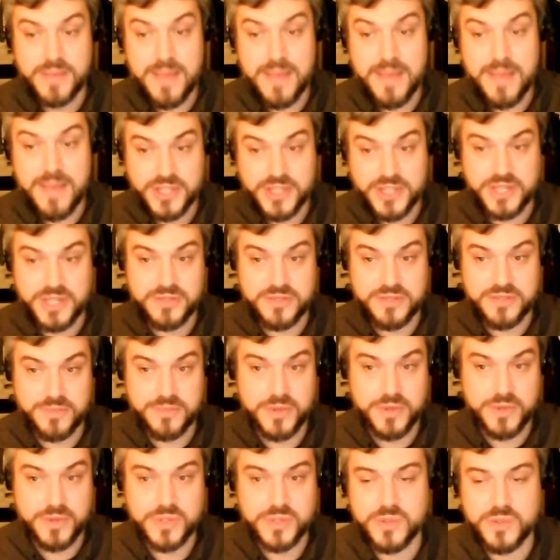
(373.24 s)
shares from
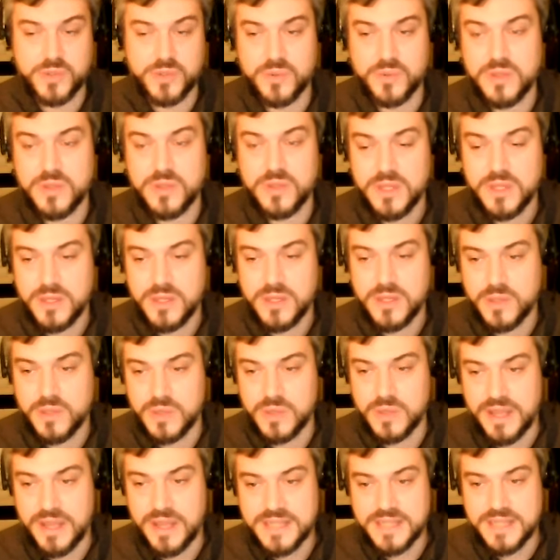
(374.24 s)
those who
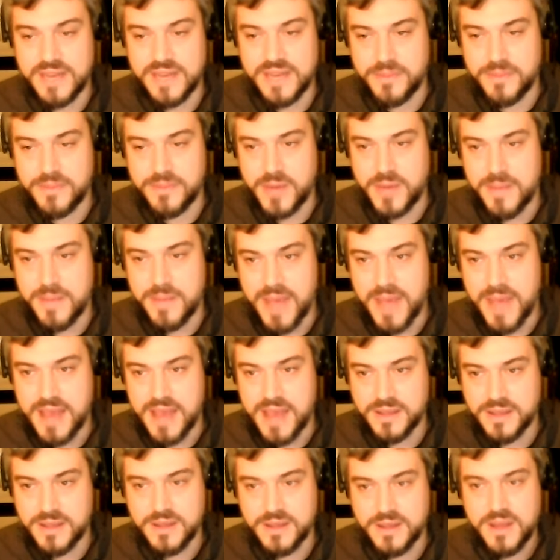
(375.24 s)
would like to have them bought
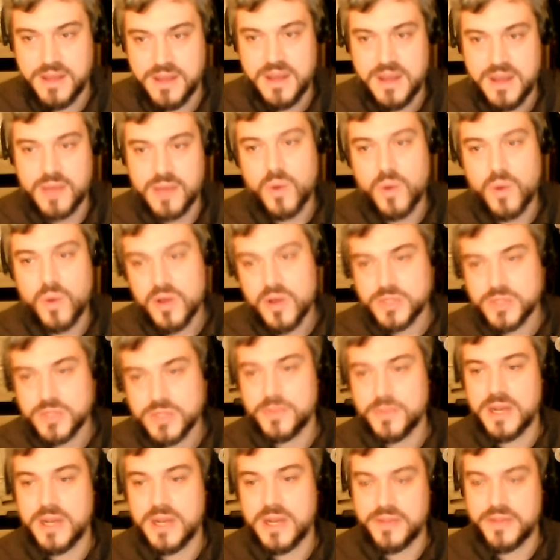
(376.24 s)
back. And we'll also
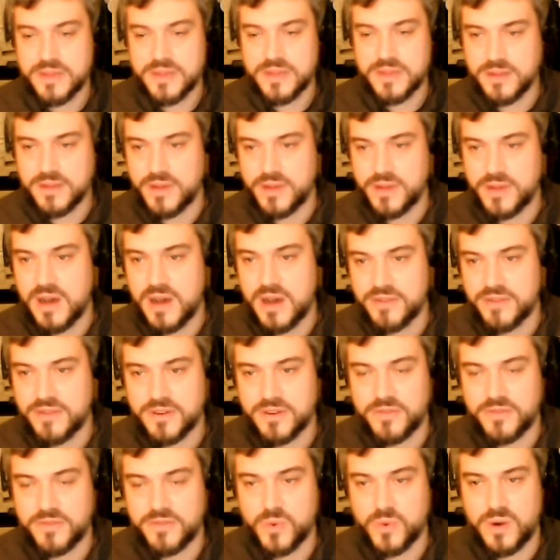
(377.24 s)
put out the
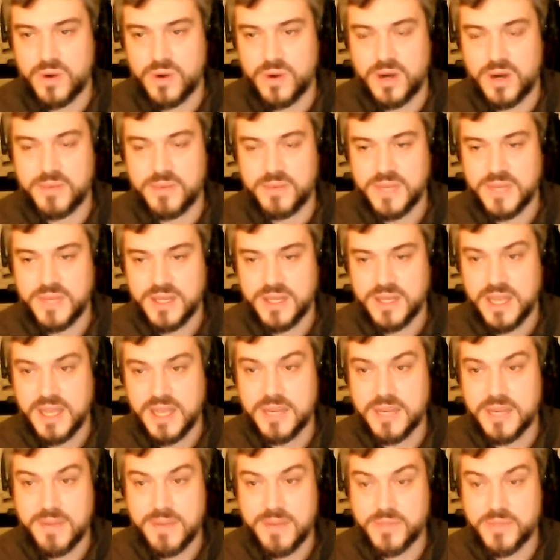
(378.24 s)
offer for
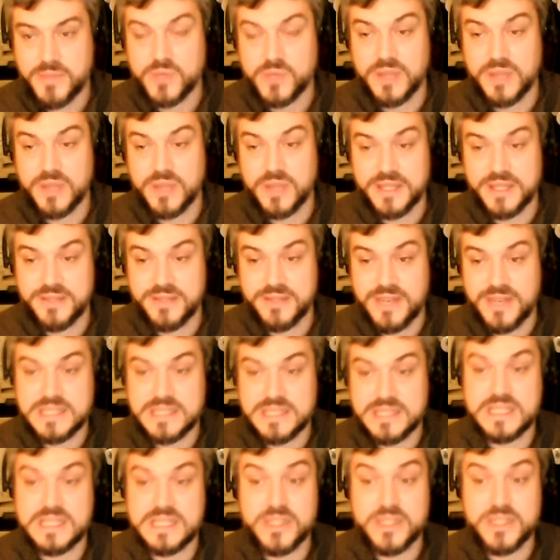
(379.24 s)
any members who would like to
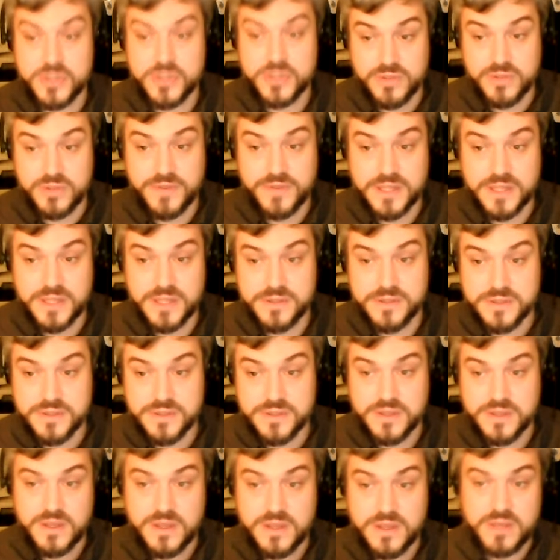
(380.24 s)
invest additional
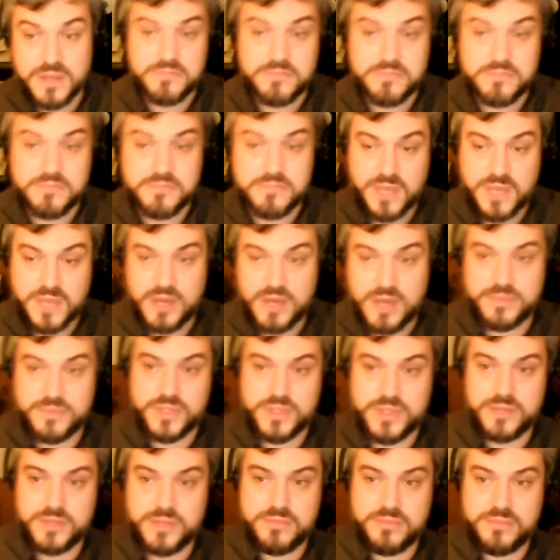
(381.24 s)
funds
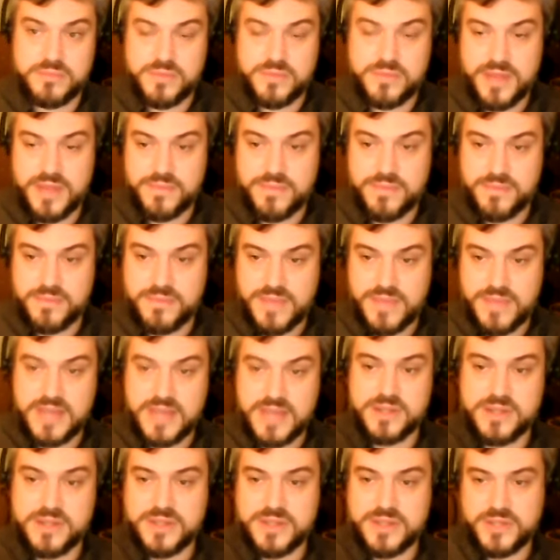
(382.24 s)
that they
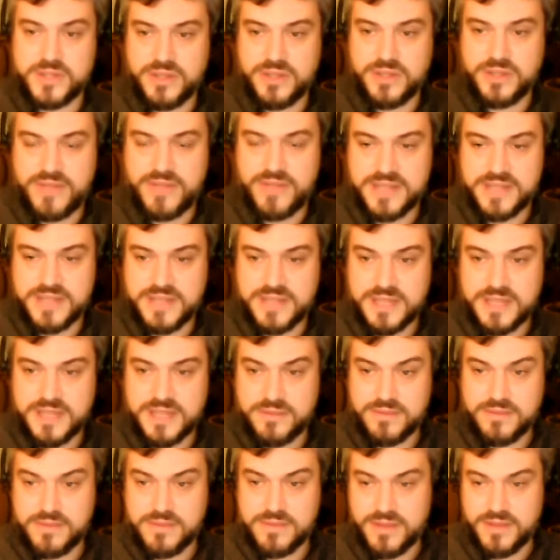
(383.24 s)
could essentially invest
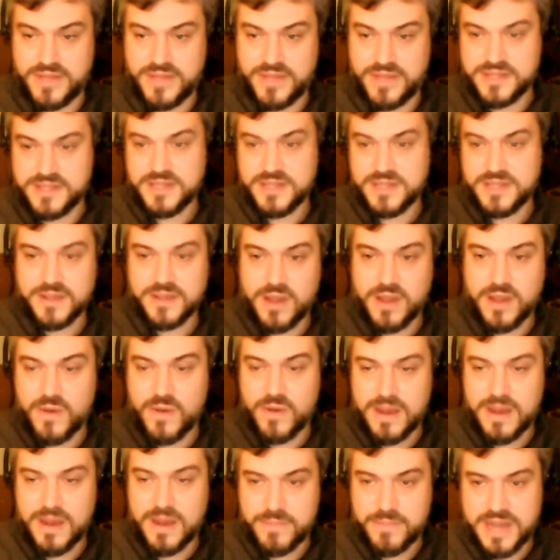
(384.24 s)
into the
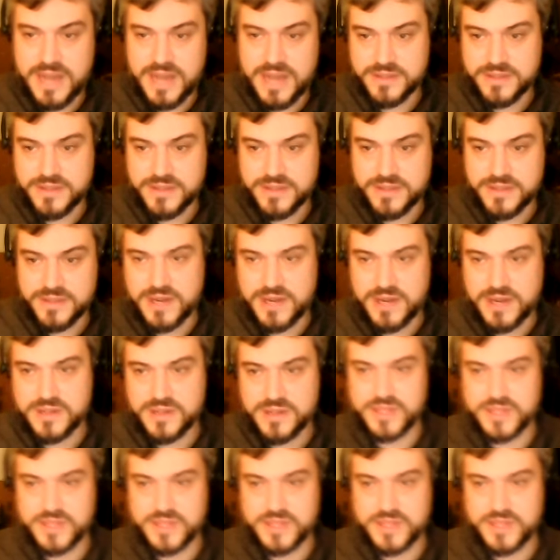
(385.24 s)
co-op, buy some shares,